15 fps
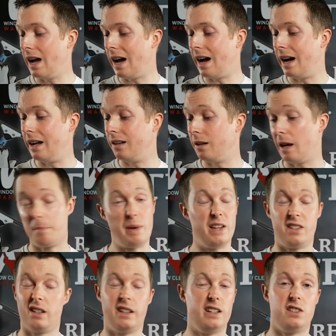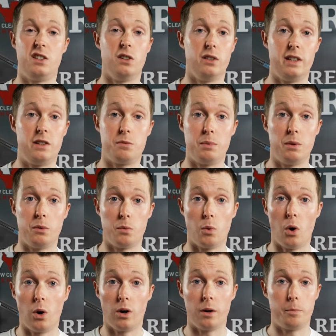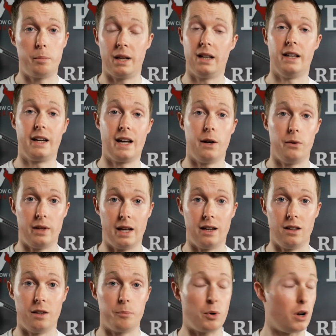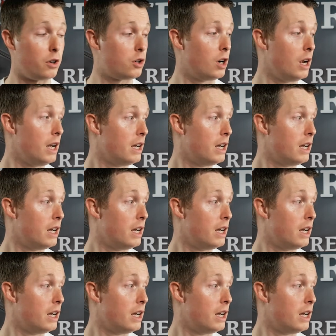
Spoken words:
And basically, it still leaves me with water piddling out the end of the brush.